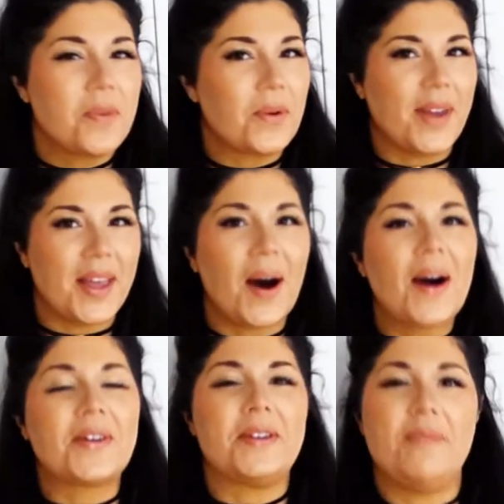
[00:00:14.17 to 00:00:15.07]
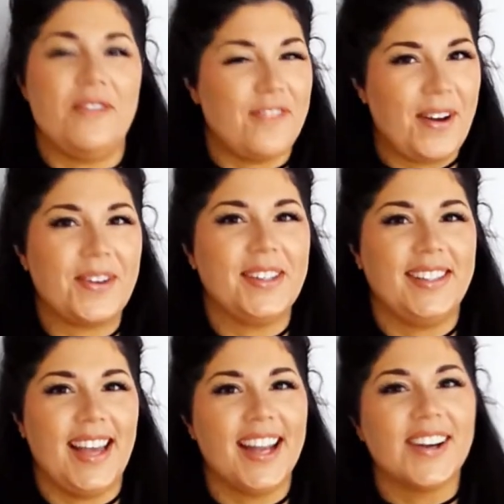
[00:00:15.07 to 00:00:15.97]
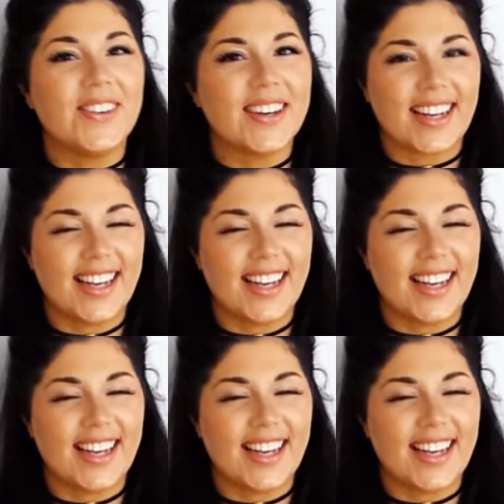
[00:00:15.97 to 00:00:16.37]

but we are going to be focusing on